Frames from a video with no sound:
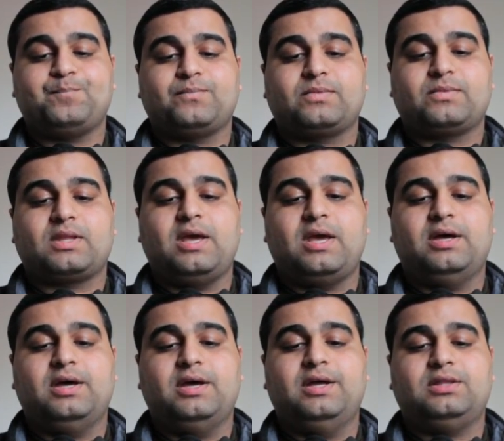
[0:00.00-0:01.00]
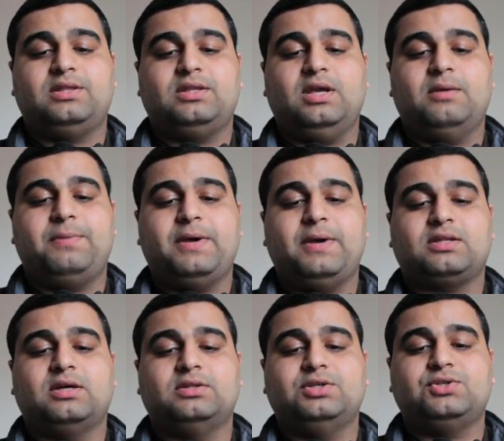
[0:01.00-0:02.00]
Yeah, and the impact
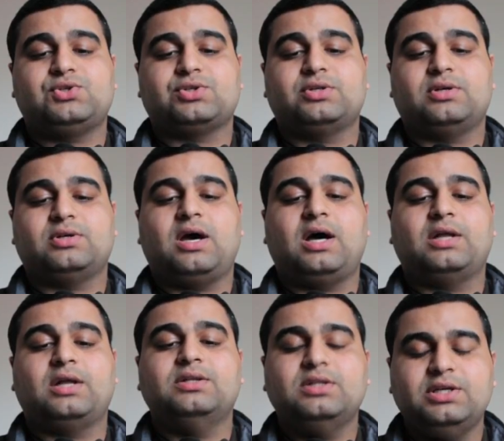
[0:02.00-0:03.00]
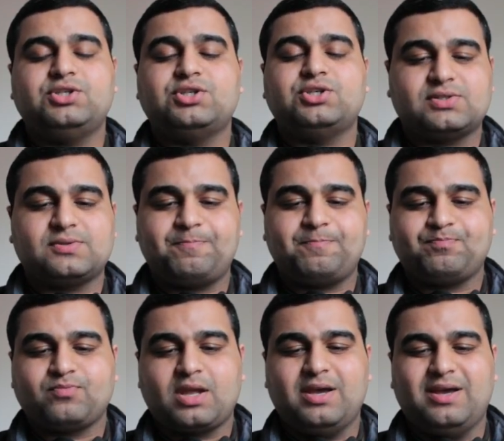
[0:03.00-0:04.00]
unleashes
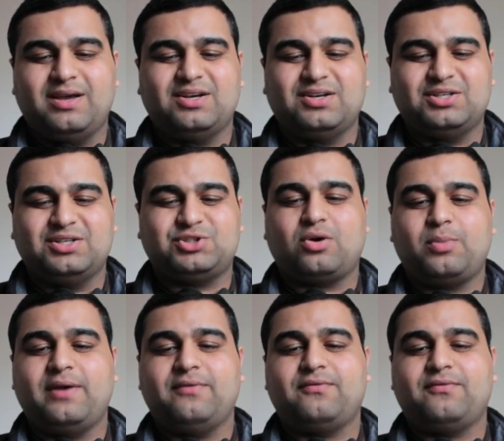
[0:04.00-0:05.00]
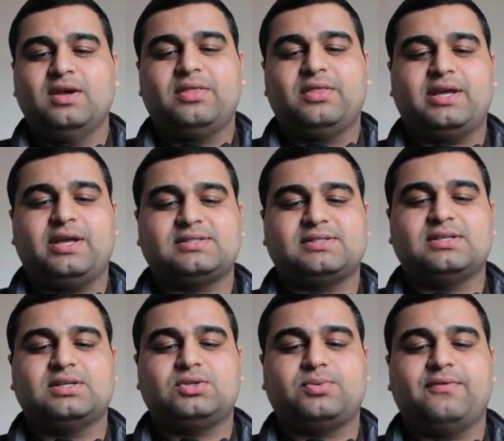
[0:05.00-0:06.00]
a shockwave that has a
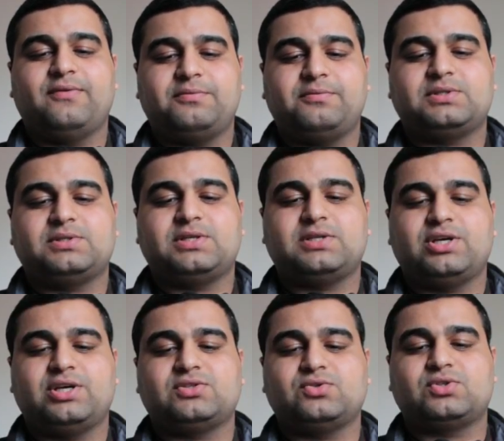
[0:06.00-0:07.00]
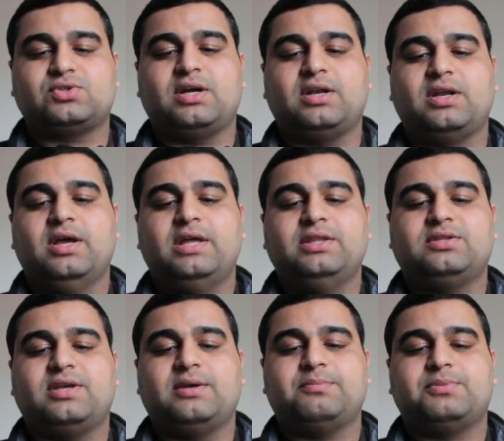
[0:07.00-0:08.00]
25% chance to stun and a
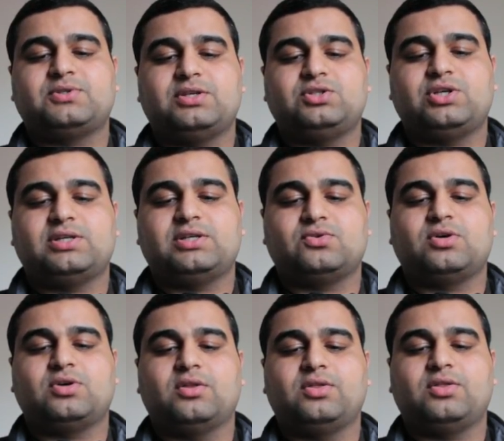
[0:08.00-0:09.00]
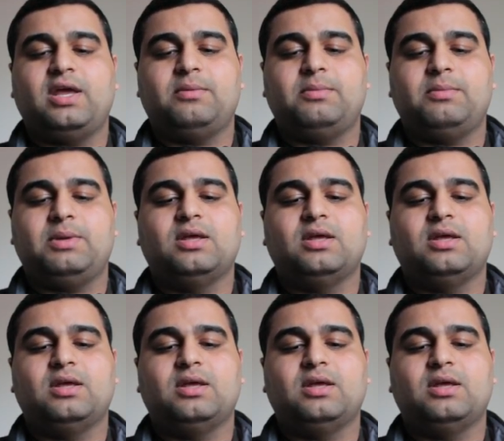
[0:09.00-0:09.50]
10% chance to taunt the enemy.